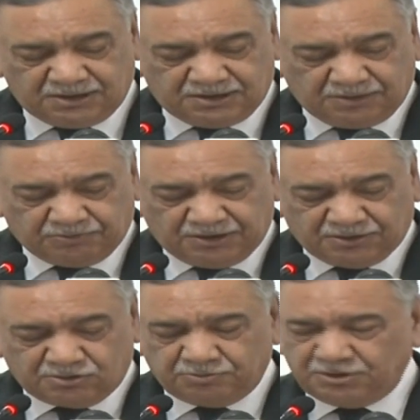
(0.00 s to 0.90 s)

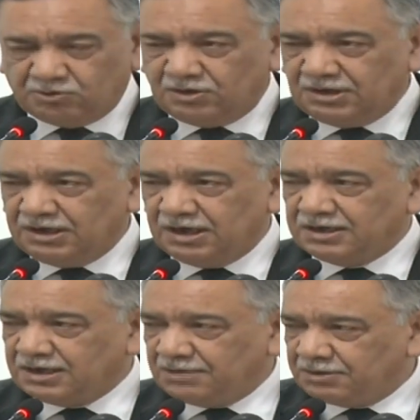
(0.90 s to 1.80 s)
appears to be only
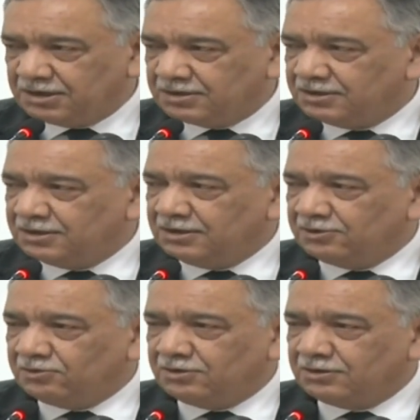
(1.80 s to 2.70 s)
academic,
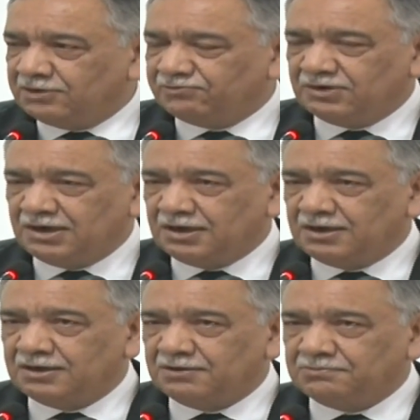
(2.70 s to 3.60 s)
or if I
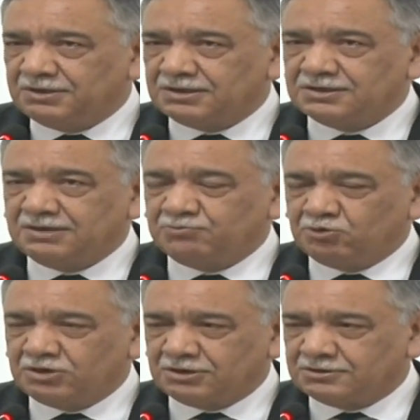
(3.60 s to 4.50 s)
may say
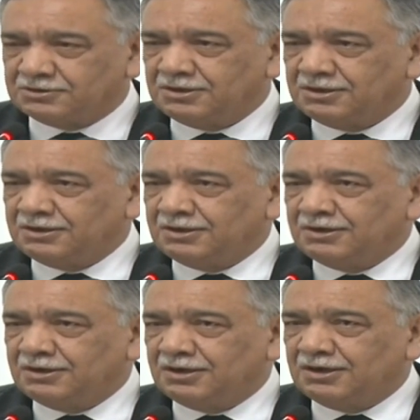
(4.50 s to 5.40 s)
bookish.
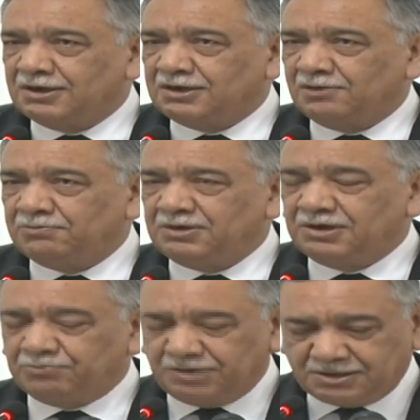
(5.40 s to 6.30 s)
It will be
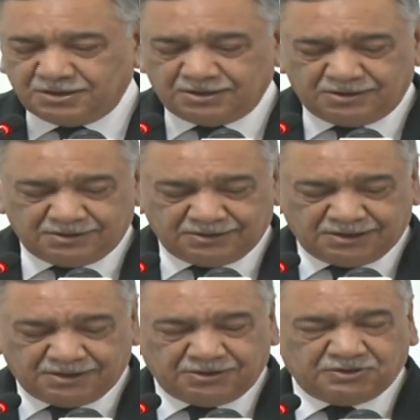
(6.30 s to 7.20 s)
better
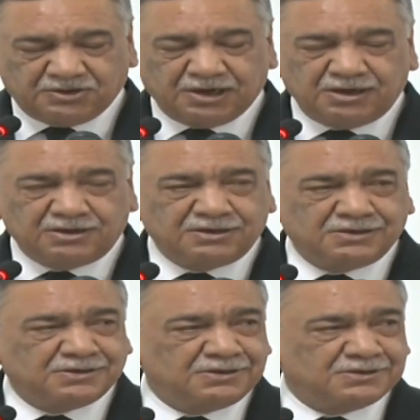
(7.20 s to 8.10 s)
that the second
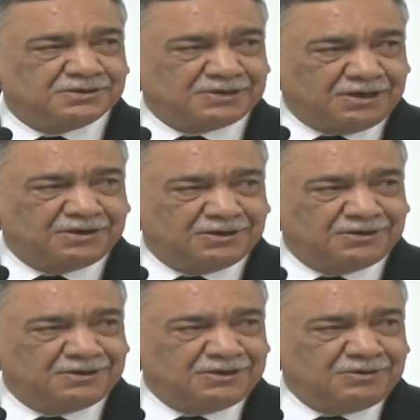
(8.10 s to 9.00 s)
research
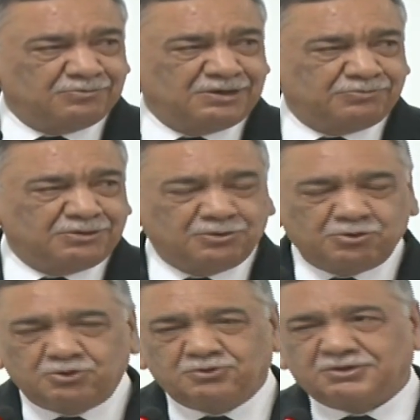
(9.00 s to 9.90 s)
cycle, people
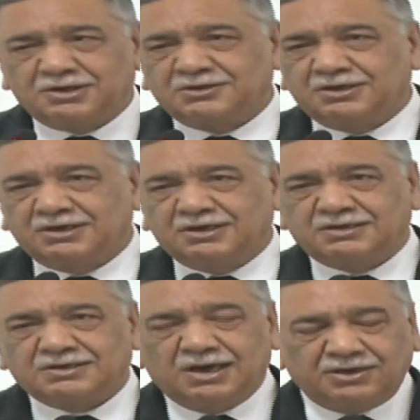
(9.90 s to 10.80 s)
go to such
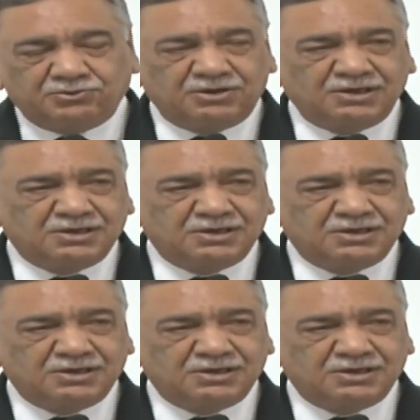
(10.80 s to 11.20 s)
areas, actually